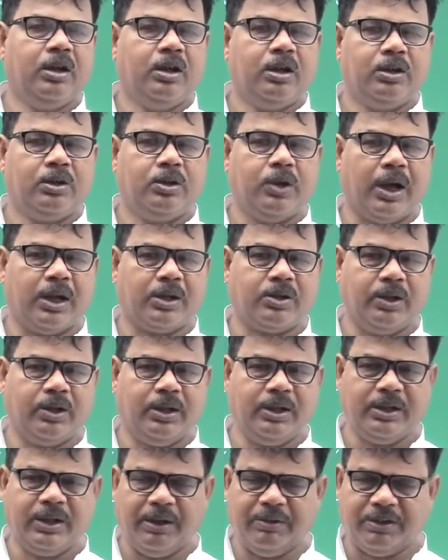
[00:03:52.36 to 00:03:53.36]
So actually
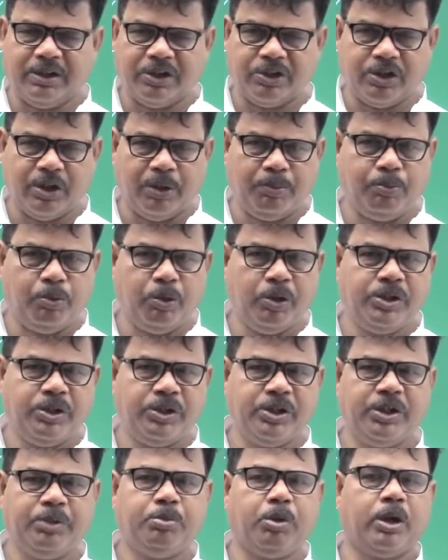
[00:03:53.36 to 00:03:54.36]
gravitational pull is
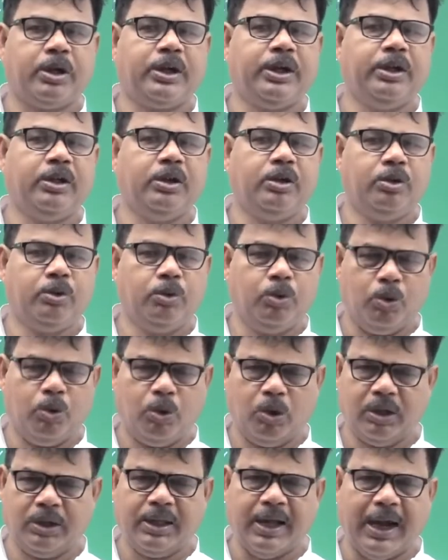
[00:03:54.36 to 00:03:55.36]
important to
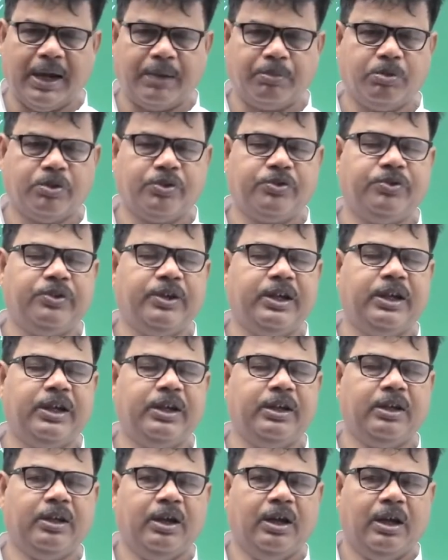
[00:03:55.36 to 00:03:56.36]
hold the atmosphere,
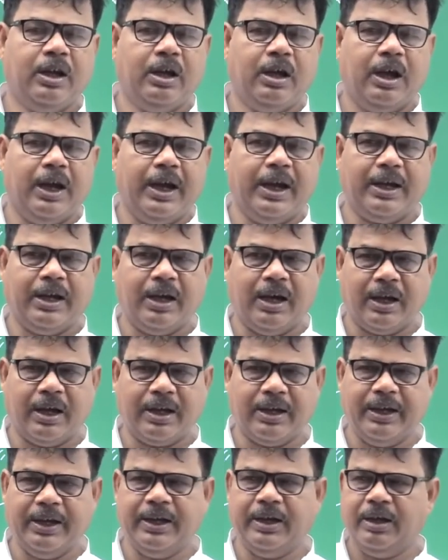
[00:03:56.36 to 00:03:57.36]
and
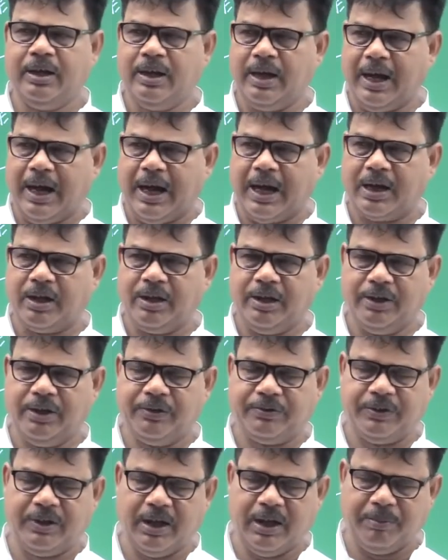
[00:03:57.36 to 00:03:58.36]
again if
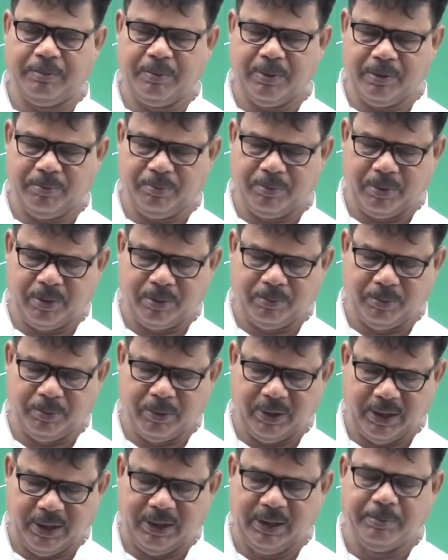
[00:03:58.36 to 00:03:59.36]

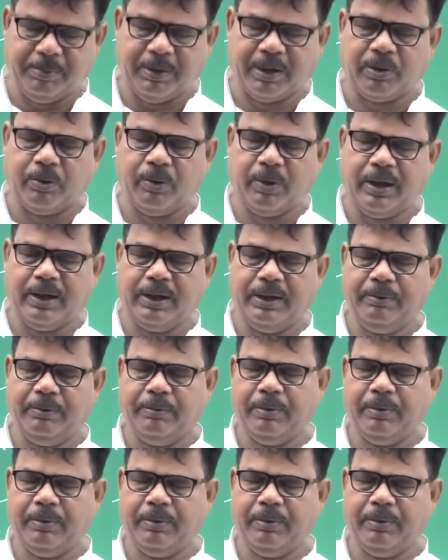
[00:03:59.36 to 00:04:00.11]
any particularly